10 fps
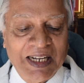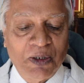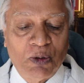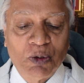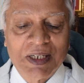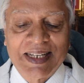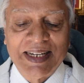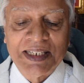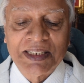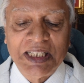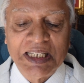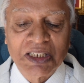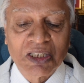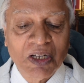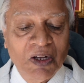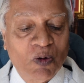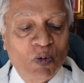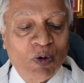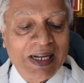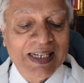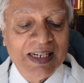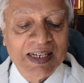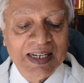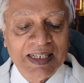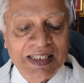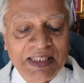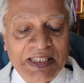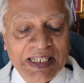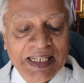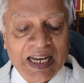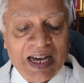and do the great things while they